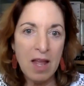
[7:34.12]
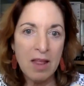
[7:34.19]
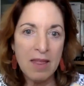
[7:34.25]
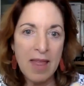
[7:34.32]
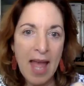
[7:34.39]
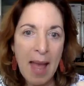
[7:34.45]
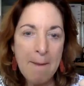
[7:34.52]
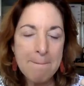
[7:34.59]

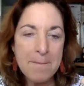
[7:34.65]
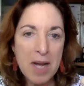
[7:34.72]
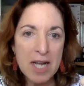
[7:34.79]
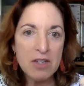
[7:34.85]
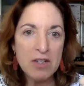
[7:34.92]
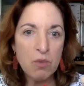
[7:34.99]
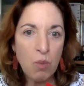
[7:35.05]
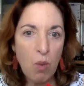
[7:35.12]
that
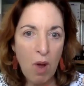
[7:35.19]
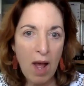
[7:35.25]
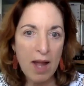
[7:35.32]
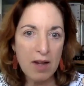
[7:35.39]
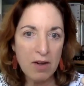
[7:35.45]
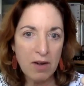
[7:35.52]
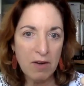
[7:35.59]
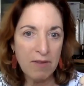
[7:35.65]
much
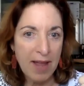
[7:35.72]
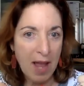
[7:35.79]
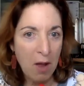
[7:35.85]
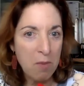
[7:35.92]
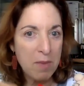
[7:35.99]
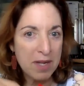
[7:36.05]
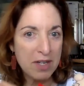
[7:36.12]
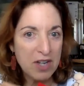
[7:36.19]
water of how
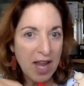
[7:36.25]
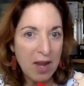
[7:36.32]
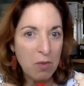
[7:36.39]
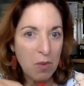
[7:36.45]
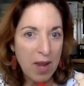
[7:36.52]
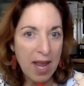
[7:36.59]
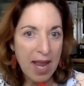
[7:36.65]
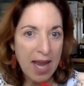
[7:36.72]
much I
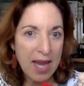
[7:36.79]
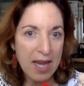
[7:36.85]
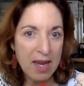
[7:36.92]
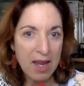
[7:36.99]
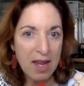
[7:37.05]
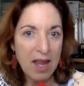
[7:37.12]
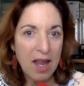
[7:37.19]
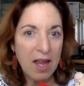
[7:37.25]
weigh
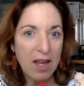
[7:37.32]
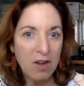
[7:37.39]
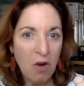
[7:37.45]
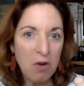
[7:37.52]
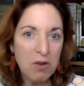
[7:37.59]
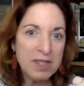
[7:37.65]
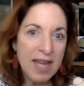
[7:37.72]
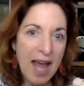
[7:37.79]

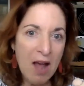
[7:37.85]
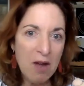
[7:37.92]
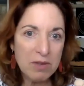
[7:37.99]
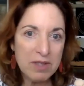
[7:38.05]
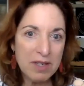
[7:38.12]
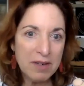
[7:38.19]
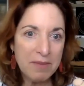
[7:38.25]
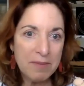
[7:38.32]
goes
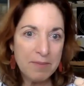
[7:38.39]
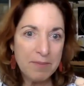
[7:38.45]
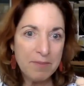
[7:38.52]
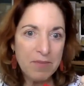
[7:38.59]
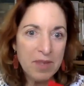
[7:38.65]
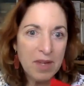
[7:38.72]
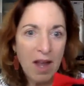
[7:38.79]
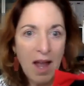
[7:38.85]
out,
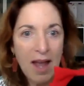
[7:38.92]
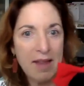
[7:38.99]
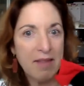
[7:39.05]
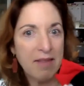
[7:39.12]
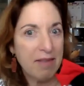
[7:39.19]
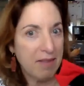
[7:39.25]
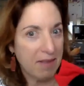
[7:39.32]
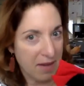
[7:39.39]
I
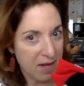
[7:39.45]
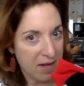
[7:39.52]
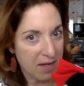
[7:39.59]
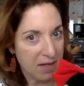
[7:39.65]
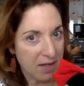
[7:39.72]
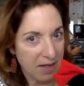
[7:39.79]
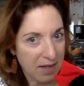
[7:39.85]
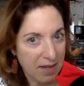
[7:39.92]

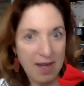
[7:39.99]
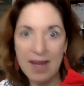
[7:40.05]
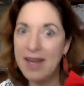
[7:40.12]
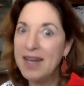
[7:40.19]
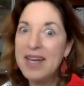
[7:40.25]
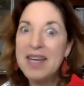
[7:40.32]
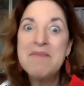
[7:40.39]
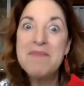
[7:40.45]
think.
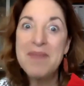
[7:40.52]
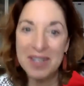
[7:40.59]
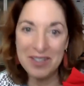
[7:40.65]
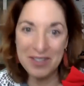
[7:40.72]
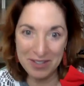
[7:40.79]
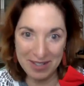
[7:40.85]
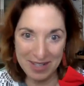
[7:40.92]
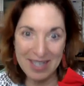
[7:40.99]
And he
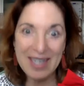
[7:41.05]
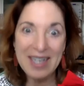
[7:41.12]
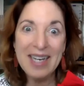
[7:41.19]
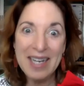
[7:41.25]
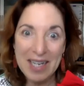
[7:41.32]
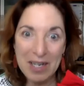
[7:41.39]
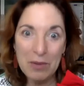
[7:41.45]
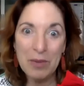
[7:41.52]
measured it and
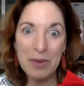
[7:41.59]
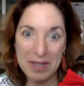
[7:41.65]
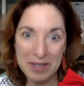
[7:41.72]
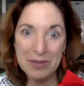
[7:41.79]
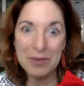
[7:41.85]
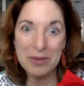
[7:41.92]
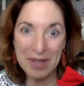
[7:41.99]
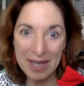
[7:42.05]
he was
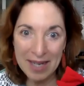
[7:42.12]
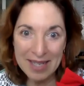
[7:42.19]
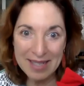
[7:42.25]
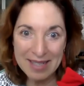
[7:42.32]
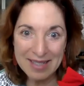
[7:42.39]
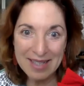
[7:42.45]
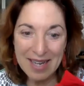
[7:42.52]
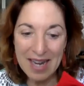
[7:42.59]

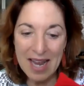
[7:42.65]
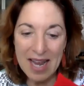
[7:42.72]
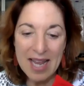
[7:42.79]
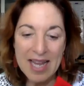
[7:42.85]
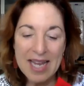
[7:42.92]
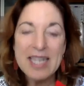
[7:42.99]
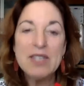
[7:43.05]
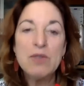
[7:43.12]
right.
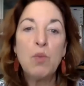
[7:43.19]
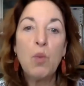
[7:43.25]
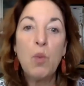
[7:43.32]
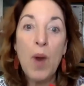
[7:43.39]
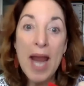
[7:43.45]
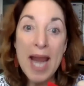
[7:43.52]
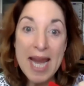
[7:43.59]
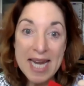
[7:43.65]
His
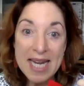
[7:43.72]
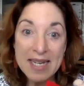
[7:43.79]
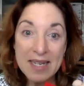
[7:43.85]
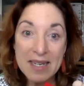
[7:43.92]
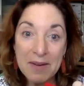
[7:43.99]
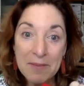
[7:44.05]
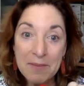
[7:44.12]
weight